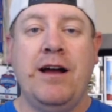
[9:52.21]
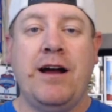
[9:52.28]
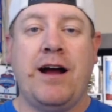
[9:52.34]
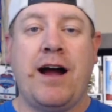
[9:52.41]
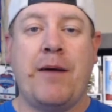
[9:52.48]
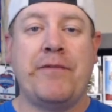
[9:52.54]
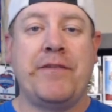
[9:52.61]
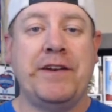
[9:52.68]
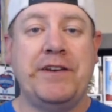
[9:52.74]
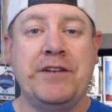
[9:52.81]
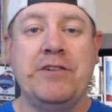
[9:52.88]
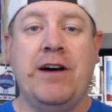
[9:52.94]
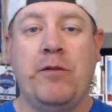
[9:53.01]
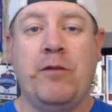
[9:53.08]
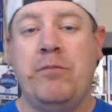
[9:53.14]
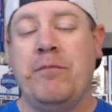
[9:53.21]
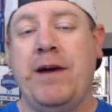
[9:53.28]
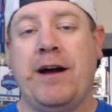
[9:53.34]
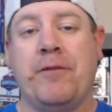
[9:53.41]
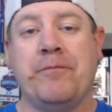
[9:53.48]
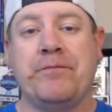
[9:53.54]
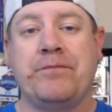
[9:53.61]
If they do, help them
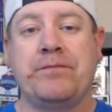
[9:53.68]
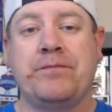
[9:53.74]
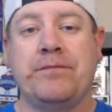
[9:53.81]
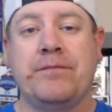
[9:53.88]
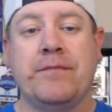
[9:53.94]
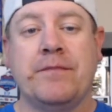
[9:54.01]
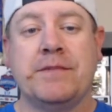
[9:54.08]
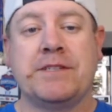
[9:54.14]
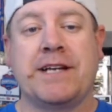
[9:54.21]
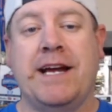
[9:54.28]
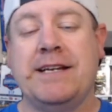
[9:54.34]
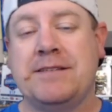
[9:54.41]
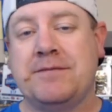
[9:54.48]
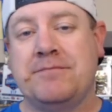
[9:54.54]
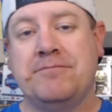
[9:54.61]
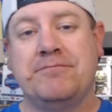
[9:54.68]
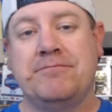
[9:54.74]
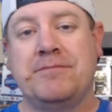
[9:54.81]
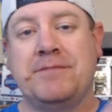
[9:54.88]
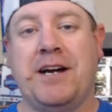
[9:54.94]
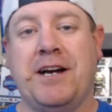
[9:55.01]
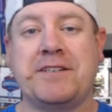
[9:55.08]
out. So, guys,
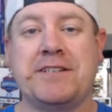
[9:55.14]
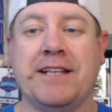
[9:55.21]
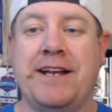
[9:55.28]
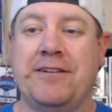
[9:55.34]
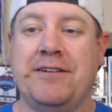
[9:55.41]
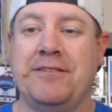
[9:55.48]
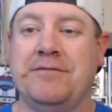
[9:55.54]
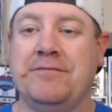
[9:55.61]
talk to you later.